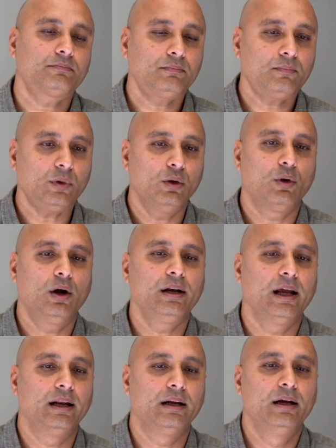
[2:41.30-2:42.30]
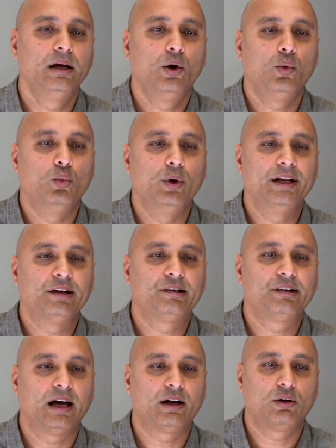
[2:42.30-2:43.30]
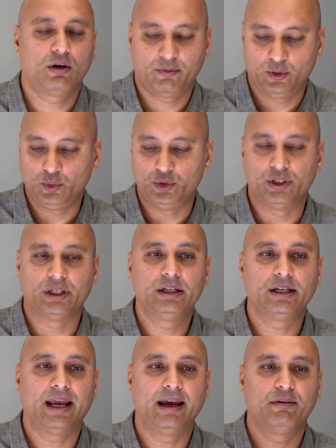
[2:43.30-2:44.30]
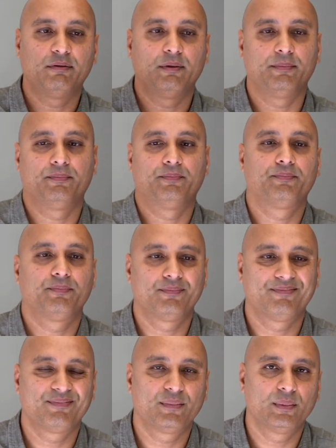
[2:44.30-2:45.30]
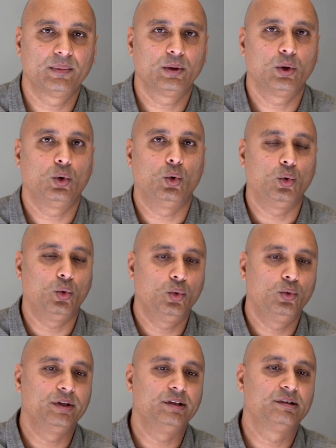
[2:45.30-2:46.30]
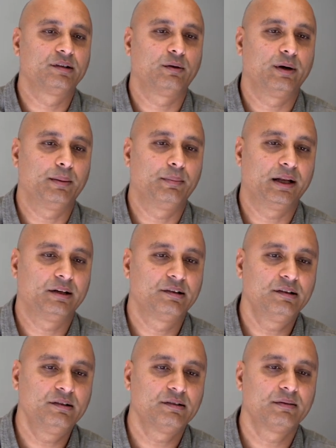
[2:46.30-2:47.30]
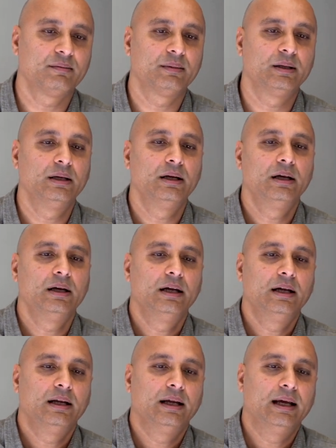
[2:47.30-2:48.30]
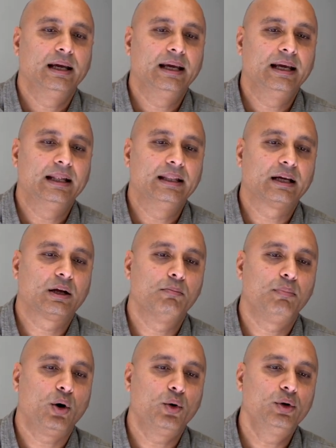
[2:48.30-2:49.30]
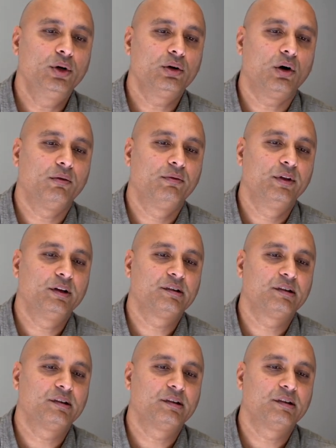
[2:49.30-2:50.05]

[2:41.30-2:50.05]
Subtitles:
right? And when it started off, you didn't have all these credit balances. The component of this